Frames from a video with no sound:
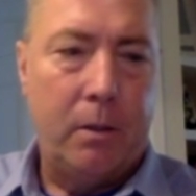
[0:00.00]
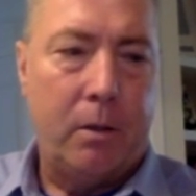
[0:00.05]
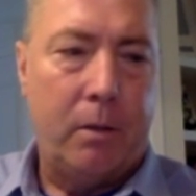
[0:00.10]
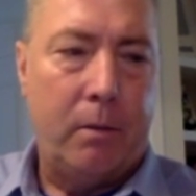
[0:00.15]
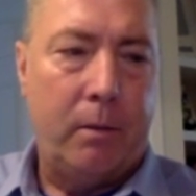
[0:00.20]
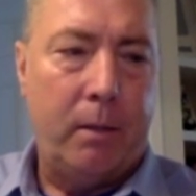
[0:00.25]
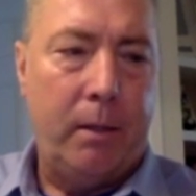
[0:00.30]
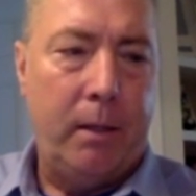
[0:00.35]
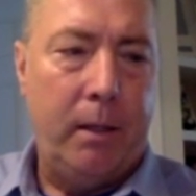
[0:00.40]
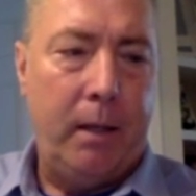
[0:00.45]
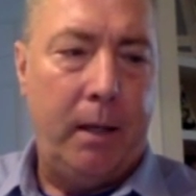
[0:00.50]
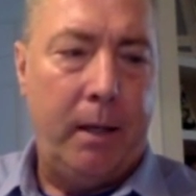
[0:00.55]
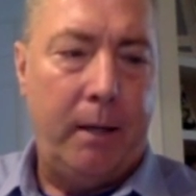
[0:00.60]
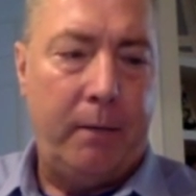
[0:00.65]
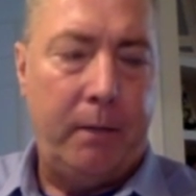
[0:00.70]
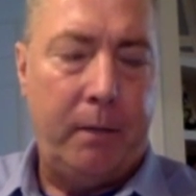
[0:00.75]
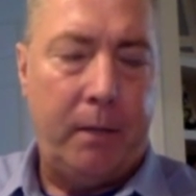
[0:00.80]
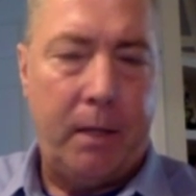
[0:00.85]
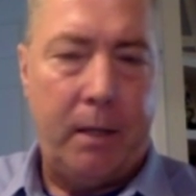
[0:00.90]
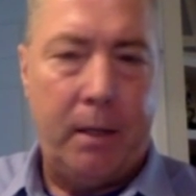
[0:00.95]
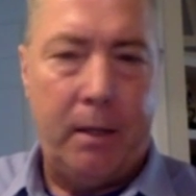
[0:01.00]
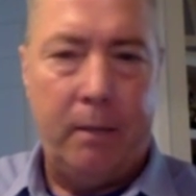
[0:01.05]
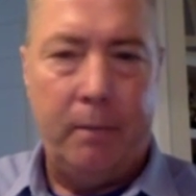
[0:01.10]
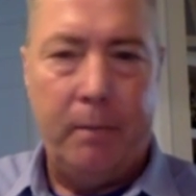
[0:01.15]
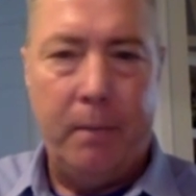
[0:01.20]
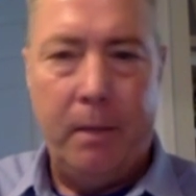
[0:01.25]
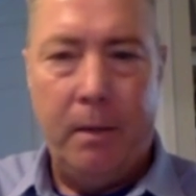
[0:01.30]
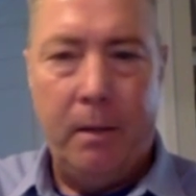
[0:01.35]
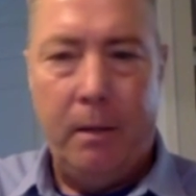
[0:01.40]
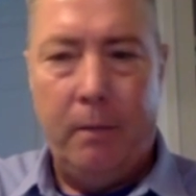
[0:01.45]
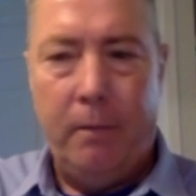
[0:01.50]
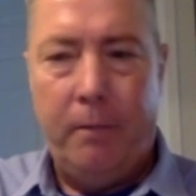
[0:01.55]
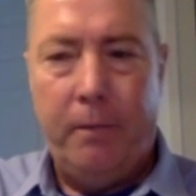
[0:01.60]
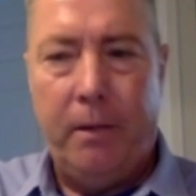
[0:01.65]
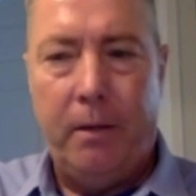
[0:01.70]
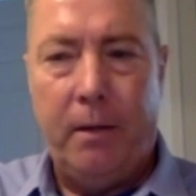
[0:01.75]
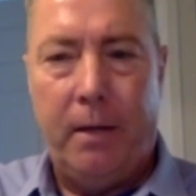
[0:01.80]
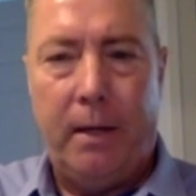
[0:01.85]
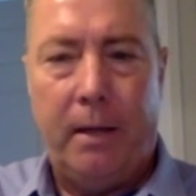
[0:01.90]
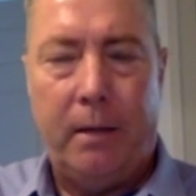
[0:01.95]
So you'd have to kind of
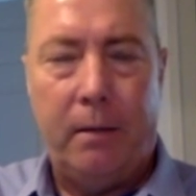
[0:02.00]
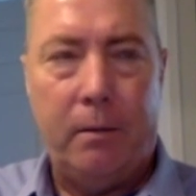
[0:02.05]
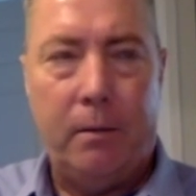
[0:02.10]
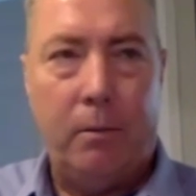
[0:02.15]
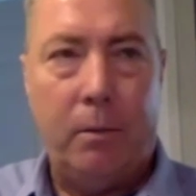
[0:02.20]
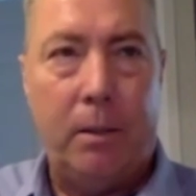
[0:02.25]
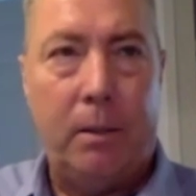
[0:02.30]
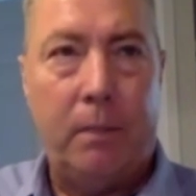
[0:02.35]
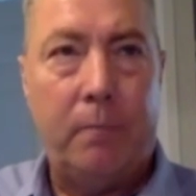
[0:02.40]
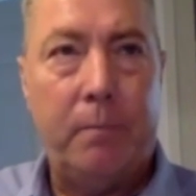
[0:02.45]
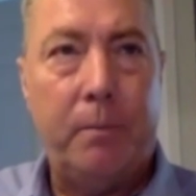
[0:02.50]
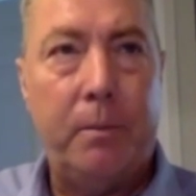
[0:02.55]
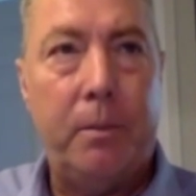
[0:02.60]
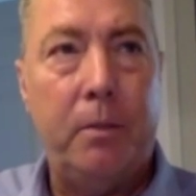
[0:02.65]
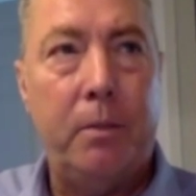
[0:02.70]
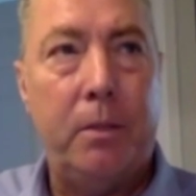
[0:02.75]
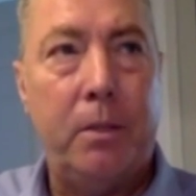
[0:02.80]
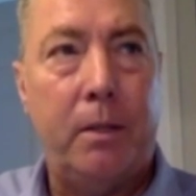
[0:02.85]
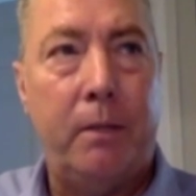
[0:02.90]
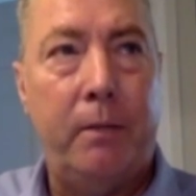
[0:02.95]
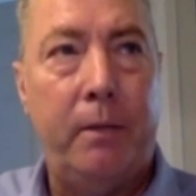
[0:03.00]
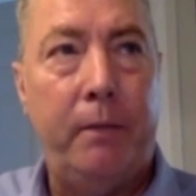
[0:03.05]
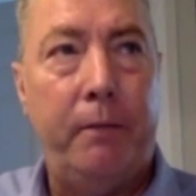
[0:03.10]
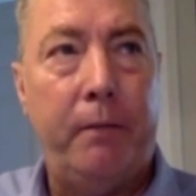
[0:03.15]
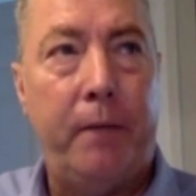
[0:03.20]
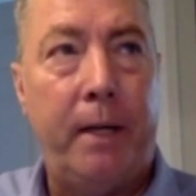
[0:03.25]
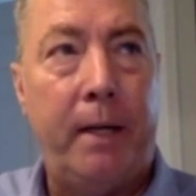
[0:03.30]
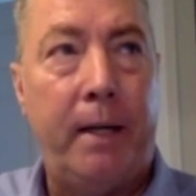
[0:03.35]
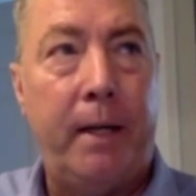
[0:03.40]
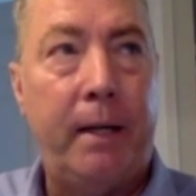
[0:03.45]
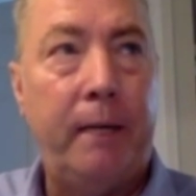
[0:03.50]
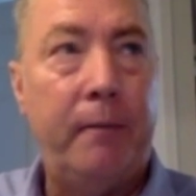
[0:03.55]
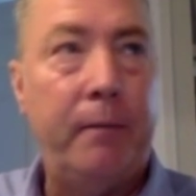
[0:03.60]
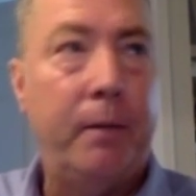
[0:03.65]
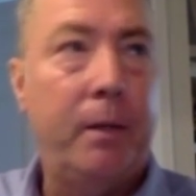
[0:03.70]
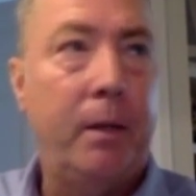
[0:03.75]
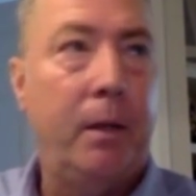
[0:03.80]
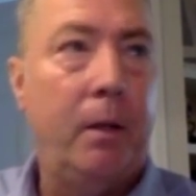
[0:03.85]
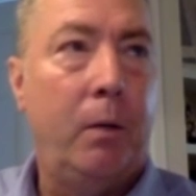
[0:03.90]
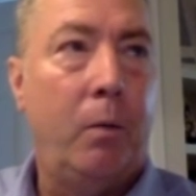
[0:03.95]
figure out, well,
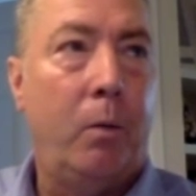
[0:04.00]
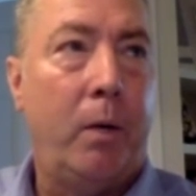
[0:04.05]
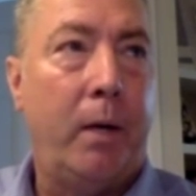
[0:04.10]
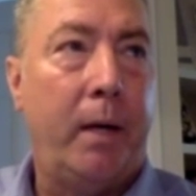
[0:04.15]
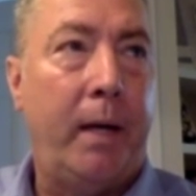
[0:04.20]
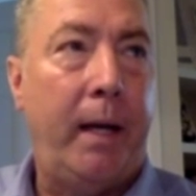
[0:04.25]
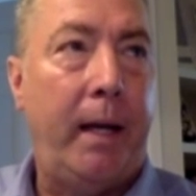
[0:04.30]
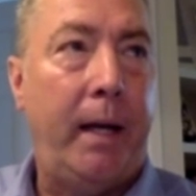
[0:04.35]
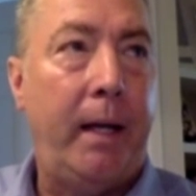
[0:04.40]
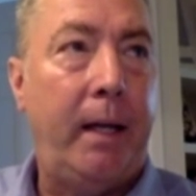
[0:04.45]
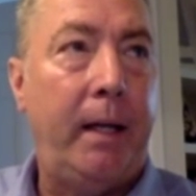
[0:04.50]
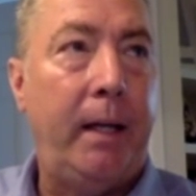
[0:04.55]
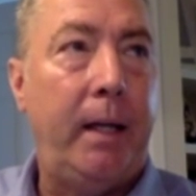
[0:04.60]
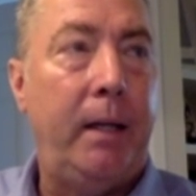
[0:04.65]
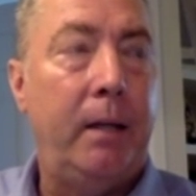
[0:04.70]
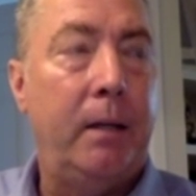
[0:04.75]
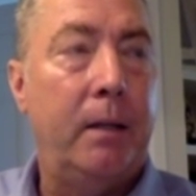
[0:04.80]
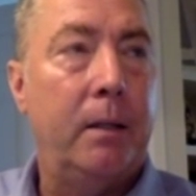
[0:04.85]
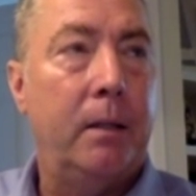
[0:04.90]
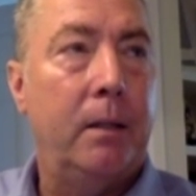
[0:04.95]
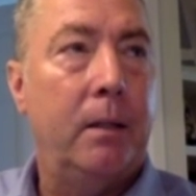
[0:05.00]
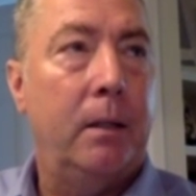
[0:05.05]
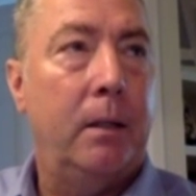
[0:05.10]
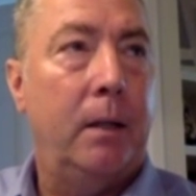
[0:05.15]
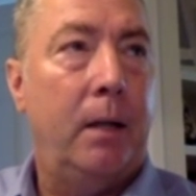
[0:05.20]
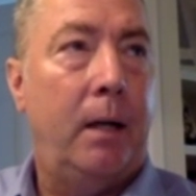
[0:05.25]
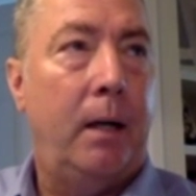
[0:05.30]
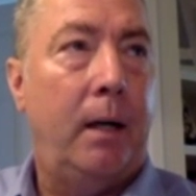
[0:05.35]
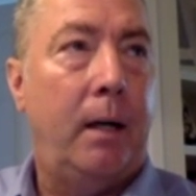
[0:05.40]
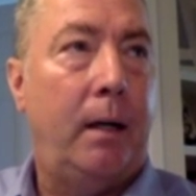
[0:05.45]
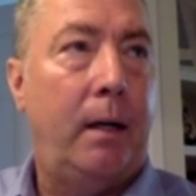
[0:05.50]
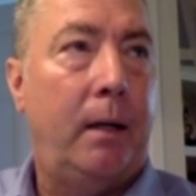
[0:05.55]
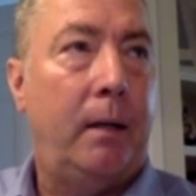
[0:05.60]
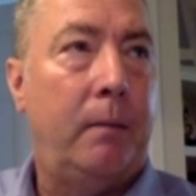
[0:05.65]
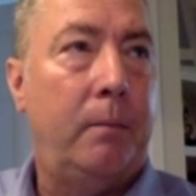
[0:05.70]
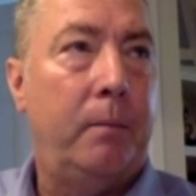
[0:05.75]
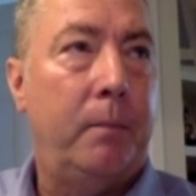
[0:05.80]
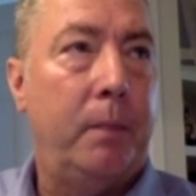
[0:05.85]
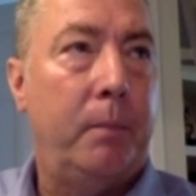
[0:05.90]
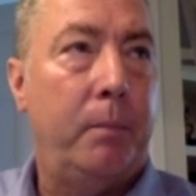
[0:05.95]
275, 180,
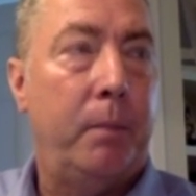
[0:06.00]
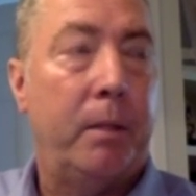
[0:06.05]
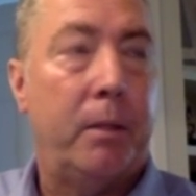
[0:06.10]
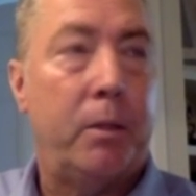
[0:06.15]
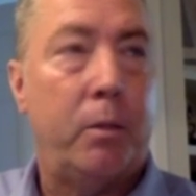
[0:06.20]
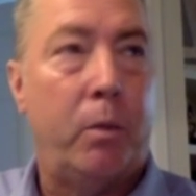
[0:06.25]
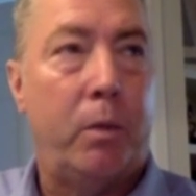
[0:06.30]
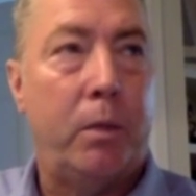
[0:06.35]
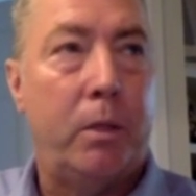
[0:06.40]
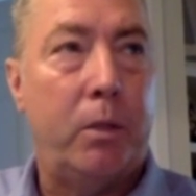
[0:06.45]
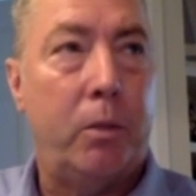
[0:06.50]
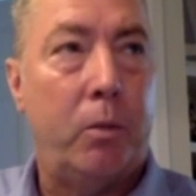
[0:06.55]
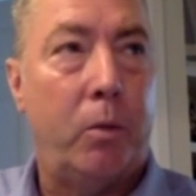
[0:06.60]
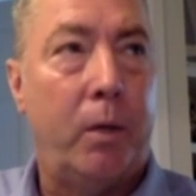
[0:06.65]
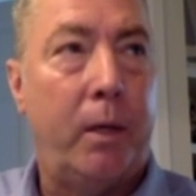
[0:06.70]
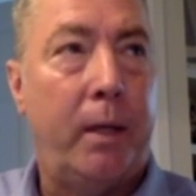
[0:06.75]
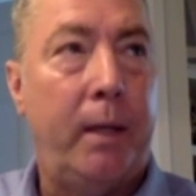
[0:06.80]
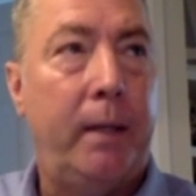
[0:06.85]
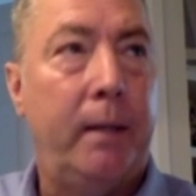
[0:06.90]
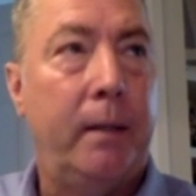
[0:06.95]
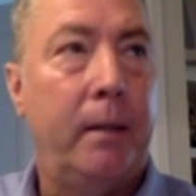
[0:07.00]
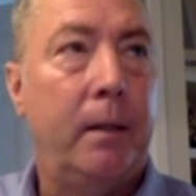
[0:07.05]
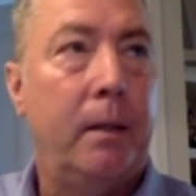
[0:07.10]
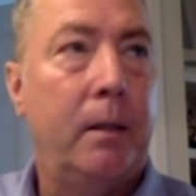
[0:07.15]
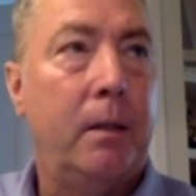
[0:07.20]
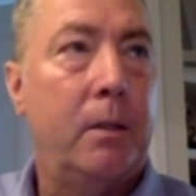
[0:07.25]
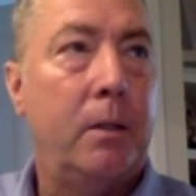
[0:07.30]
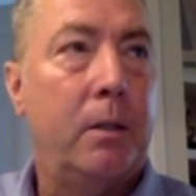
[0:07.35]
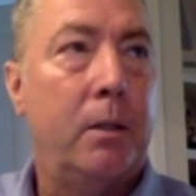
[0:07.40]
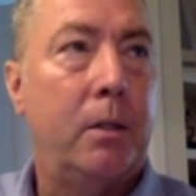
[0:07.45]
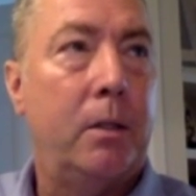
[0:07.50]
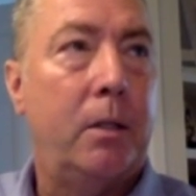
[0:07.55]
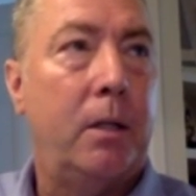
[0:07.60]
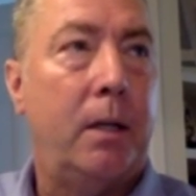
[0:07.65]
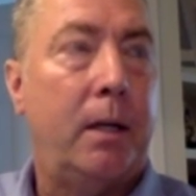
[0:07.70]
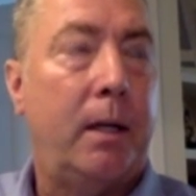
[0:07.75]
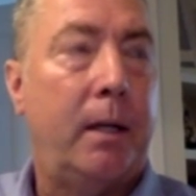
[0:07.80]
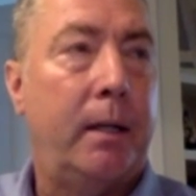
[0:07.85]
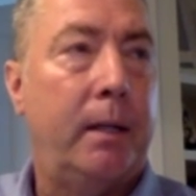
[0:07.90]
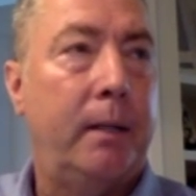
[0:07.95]
um, plus 120. So you're
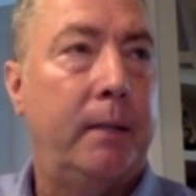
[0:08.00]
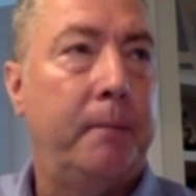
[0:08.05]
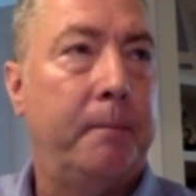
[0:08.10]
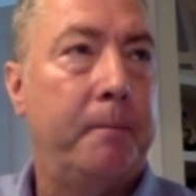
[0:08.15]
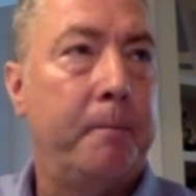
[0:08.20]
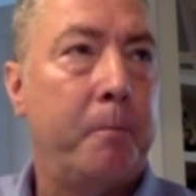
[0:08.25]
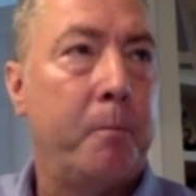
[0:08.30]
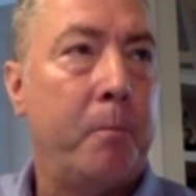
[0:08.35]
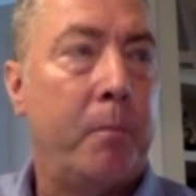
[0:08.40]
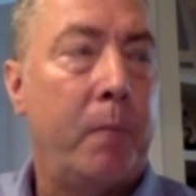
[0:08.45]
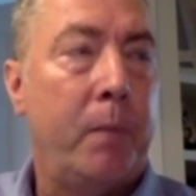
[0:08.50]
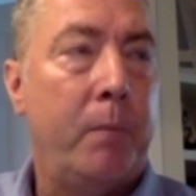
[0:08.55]
talking